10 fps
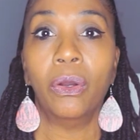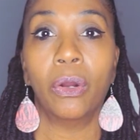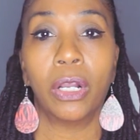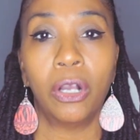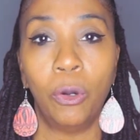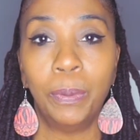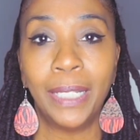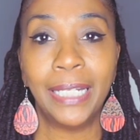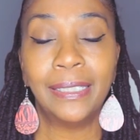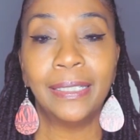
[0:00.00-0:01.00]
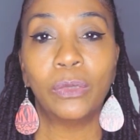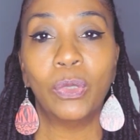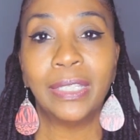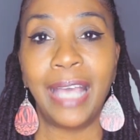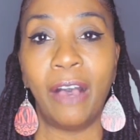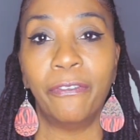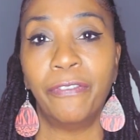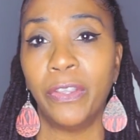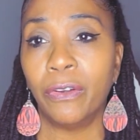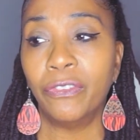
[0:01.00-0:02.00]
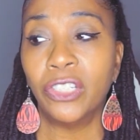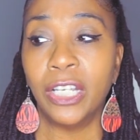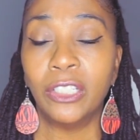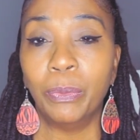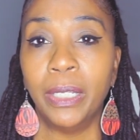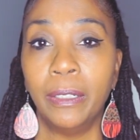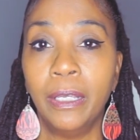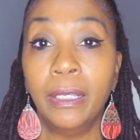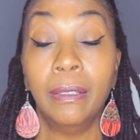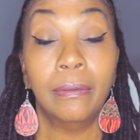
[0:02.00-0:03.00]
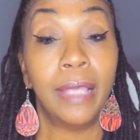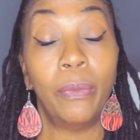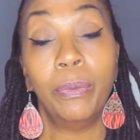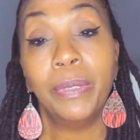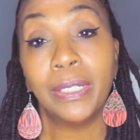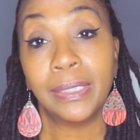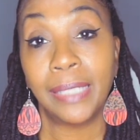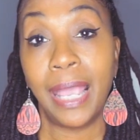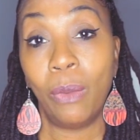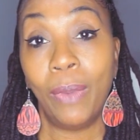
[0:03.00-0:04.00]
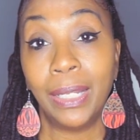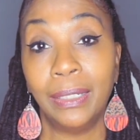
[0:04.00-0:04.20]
or go places without fear of judgment, that would be a sad way to